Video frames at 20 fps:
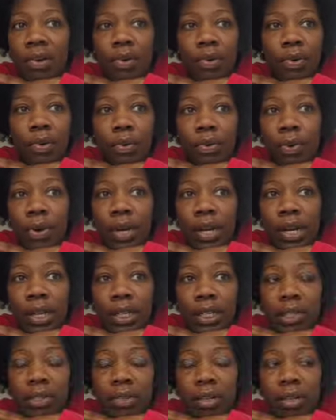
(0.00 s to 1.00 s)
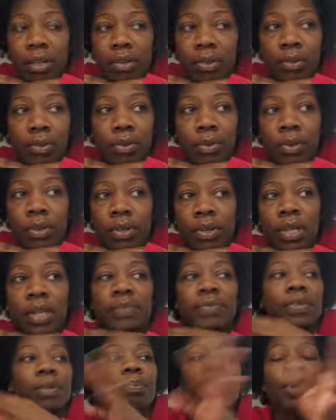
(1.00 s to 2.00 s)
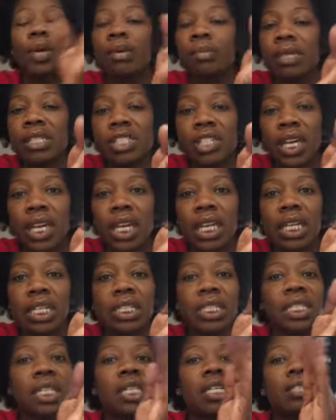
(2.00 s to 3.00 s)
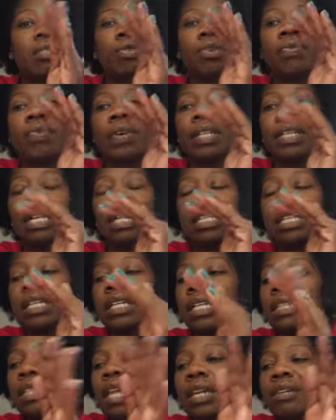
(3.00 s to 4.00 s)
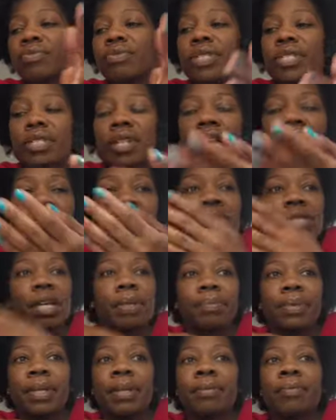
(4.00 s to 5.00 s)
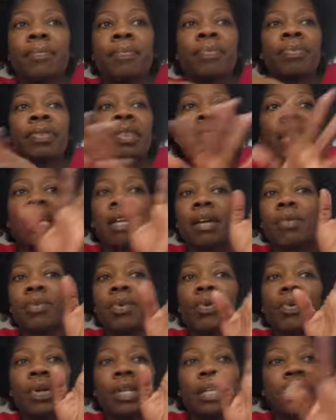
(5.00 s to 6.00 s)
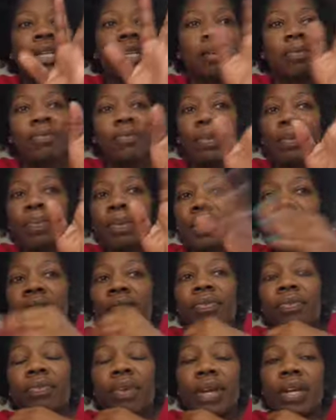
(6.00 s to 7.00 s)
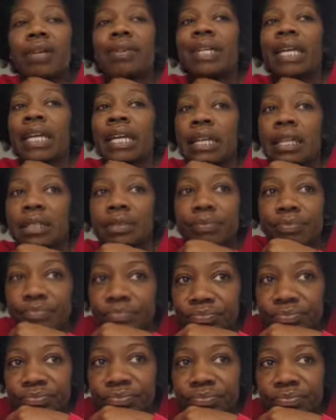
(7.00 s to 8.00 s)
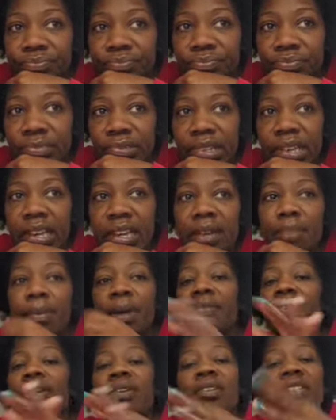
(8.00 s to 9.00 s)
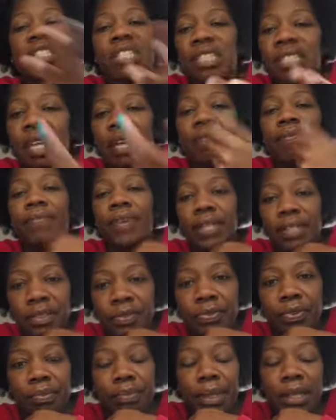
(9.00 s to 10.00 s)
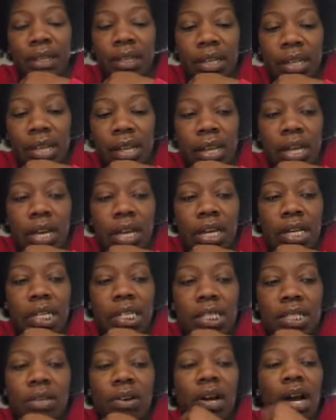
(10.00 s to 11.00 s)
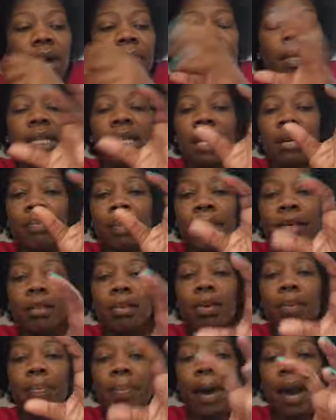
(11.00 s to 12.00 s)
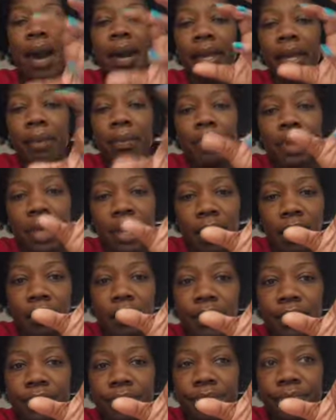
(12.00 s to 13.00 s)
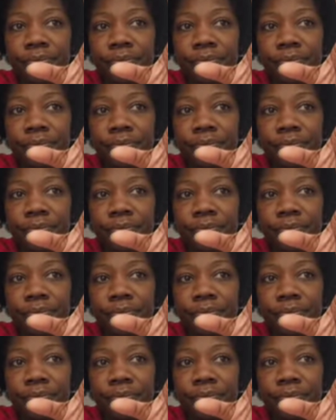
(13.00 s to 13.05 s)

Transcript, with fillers: Or, you know, or if the appointment changes, or if I need to, like, reschedule something. Like, I'm going in there and flipping stuff around, and my phone is just not effective for me. So, I'm going to get me a little pocket planner.